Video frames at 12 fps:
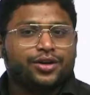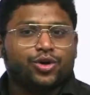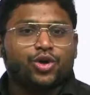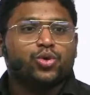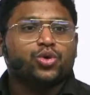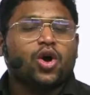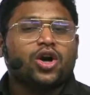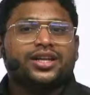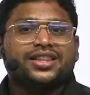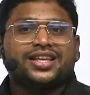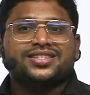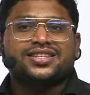do not
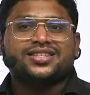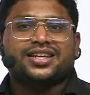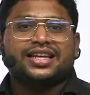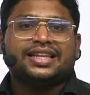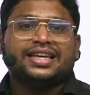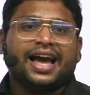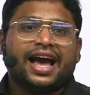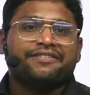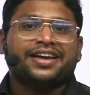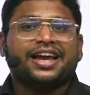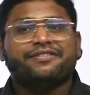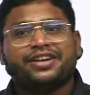necessarily have
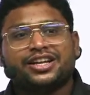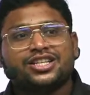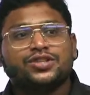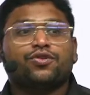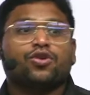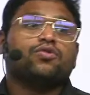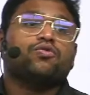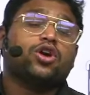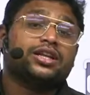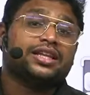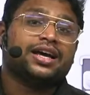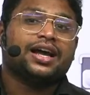evidence for what
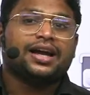they are